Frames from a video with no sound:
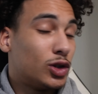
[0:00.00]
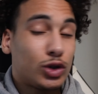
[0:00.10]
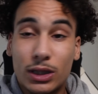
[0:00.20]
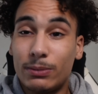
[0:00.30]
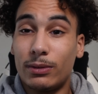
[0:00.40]

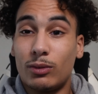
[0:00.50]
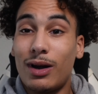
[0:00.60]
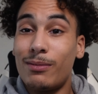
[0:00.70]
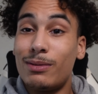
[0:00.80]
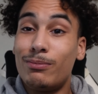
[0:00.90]
tripping,
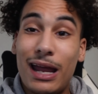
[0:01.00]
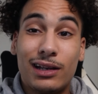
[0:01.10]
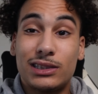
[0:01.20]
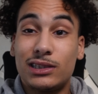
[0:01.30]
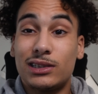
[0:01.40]
robbing
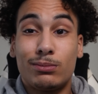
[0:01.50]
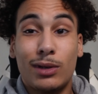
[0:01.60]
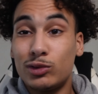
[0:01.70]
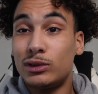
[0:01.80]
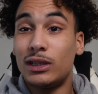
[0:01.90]
banks and some
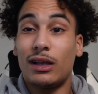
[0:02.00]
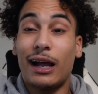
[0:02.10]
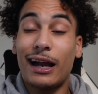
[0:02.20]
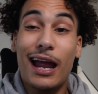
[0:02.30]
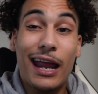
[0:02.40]
more shit.
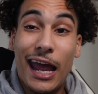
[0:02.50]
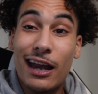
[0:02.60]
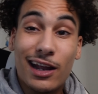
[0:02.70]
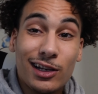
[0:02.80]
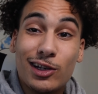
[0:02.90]
Like, I ain't had
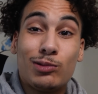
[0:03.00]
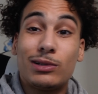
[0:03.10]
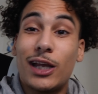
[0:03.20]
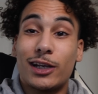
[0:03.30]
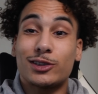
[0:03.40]
nothing to do
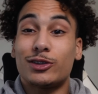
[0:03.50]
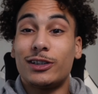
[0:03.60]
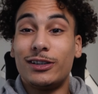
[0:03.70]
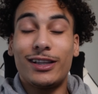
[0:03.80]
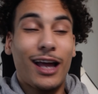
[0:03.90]
with that,
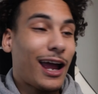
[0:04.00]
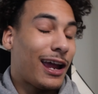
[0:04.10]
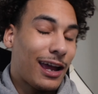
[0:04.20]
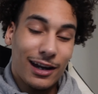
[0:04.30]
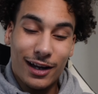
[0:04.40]
shorty. I
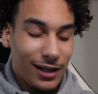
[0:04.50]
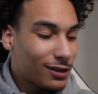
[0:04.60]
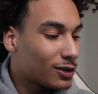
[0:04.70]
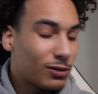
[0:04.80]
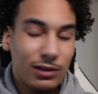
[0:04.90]
ain't had nothing to
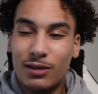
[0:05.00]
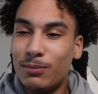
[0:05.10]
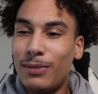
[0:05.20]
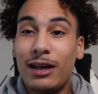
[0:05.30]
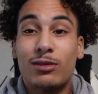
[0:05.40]
do with no
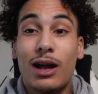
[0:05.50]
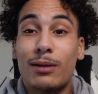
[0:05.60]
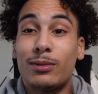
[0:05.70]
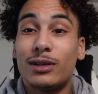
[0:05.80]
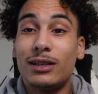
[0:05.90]
bank
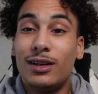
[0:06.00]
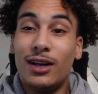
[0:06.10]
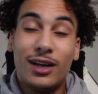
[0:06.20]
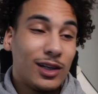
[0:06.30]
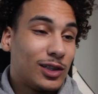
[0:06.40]
robbery.
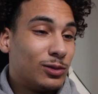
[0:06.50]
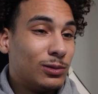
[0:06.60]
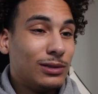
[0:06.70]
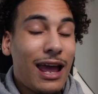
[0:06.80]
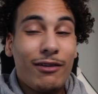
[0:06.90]
You
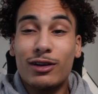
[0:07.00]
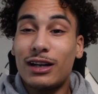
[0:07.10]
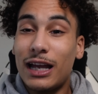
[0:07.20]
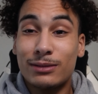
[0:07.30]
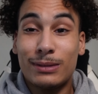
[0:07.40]
will never
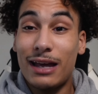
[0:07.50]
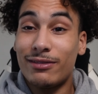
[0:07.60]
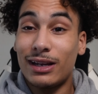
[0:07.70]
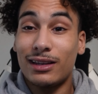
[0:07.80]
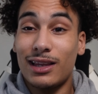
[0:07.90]
catch me
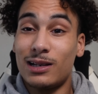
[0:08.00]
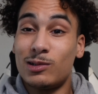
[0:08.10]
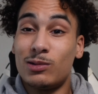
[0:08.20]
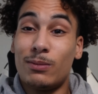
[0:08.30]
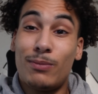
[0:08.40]
having anything to
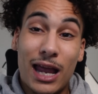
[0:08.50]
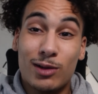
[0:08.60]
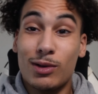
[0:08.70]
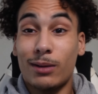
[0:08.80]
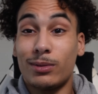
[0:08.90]
do with a bank
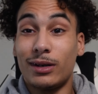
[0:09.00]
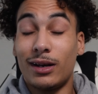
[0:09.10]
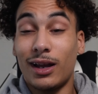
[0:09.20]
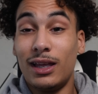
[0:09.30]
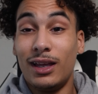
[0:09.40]

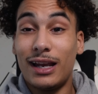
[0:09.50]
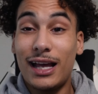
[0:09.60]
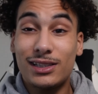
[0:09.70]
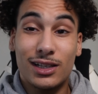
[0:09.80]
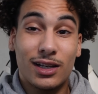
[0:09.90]
robbery.
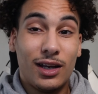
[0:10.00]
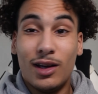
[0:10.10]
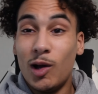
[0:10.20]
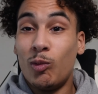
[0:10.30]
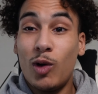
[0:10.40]
That's a
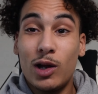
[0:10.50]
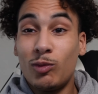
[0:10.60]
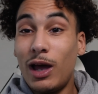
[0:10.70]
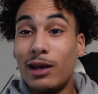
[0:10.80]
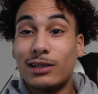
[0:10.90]

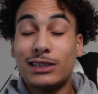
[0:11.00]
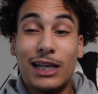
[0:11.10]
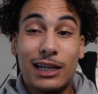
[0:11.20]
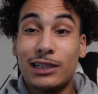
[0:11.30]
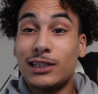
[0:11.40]
one-way
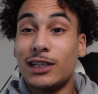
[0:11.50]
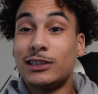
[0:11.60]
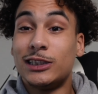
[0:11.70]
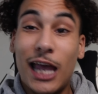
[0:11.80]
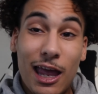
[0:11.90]
ticket to
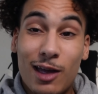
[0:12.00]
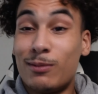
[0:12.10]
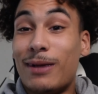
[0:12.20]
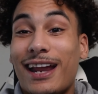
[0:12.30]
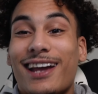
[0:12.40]
jail,
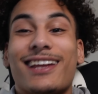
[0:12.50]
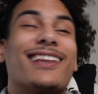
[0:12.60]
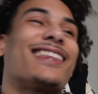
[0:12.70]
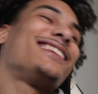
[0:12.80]
my nigga.